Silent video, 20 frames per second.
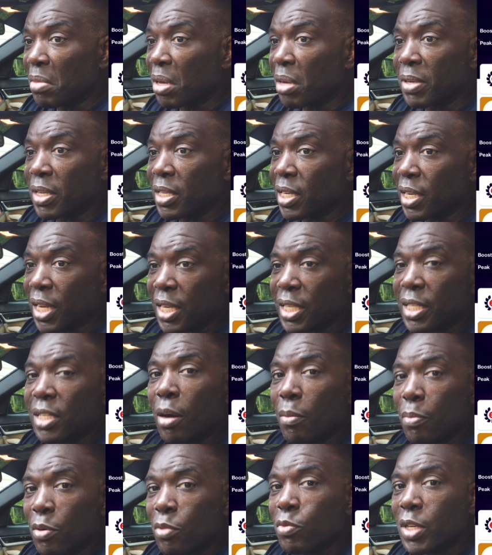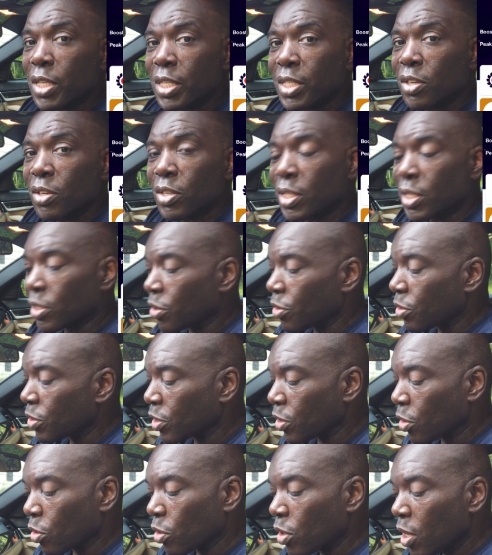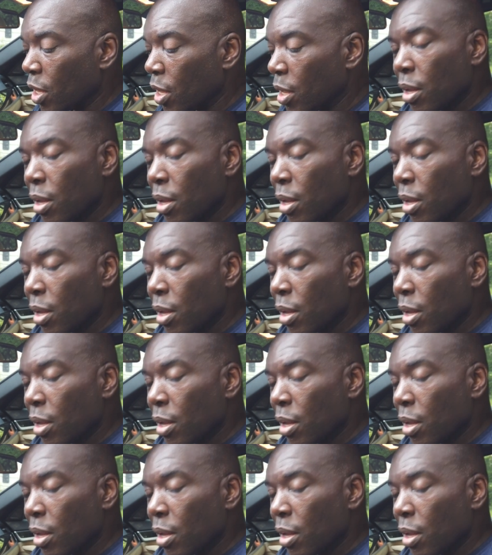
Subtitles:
maybe in the next couple of weeks or so. So